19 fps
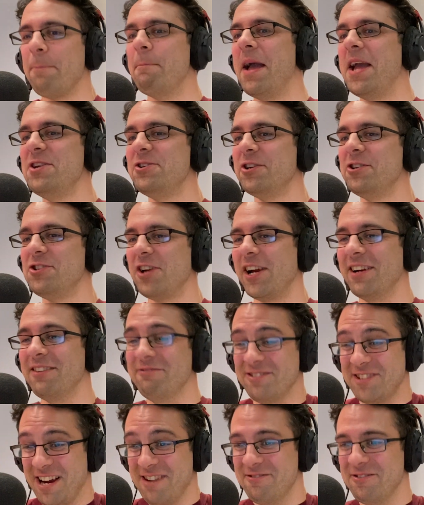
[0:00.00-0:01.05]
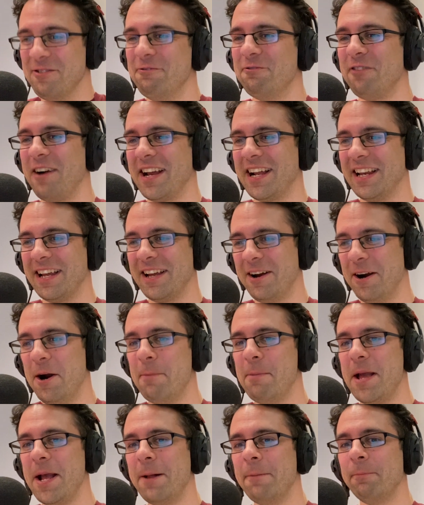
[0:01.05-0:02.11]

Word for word: Major General Franklin Kirby,